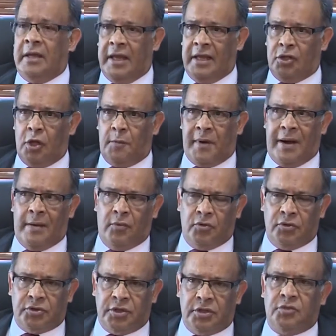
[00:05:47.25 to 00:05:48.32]
Enterprise
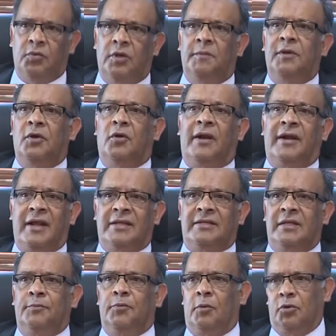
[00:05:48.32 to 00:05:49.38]
Mauritius will be
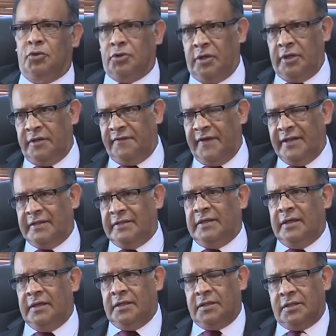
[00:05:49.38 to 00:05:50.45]
organizing promotional events
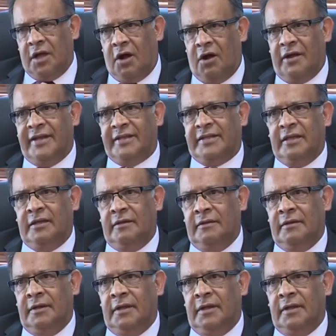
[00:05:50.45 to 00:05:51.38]
targeting